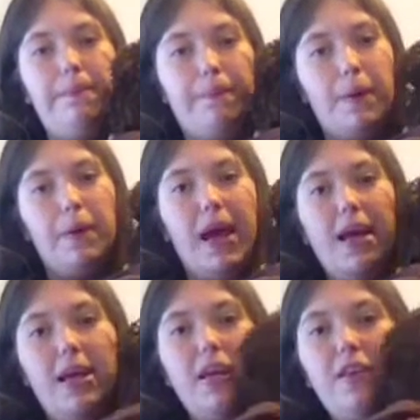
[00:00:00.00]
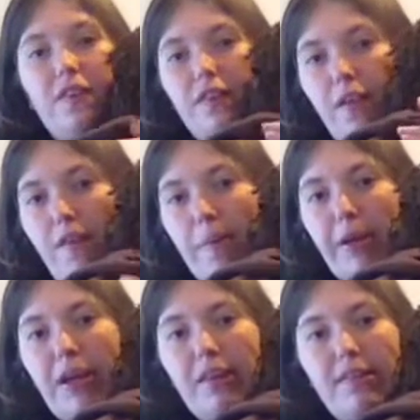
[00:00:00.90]
Okay, so you've got the fabric
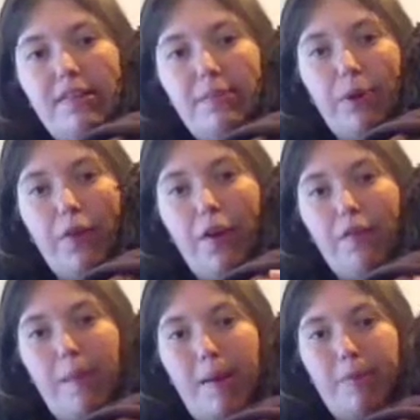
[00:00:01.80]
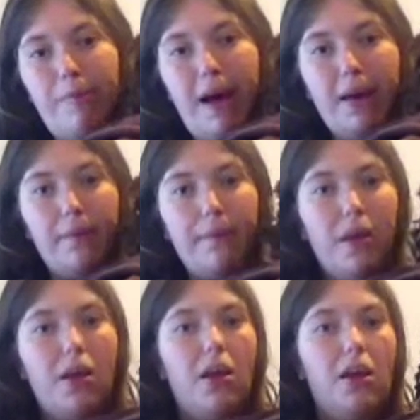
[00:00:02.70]
nice and smooth over baby's back,
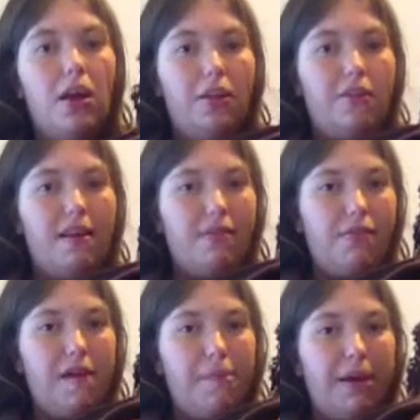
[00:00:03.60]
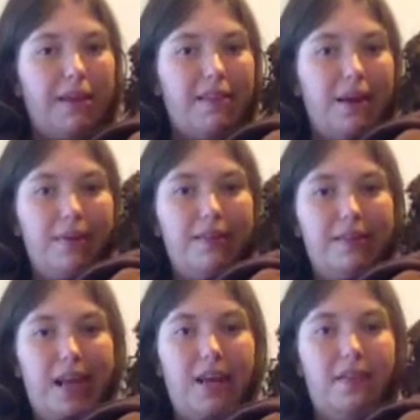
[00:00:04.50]
and the rest of the fabric is now
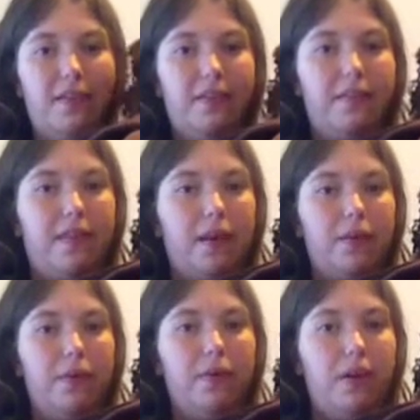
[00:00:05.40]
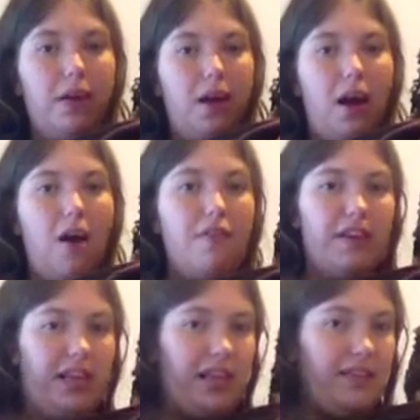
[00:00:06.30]
underneath. So I
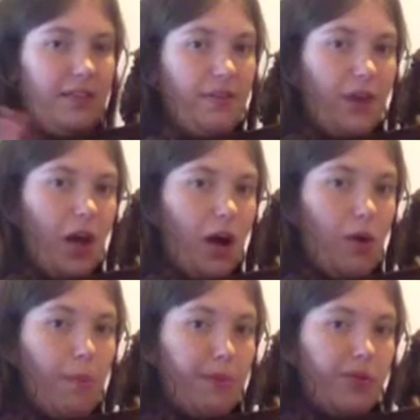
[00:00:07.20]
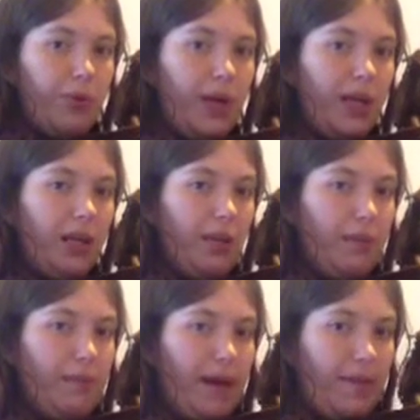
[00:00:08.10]
find it easier if you go between you
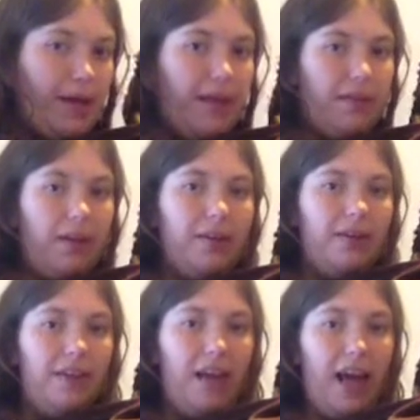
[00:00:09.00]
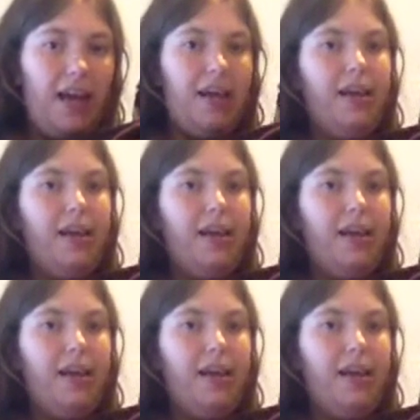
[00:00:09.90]
and baby, so under the leg,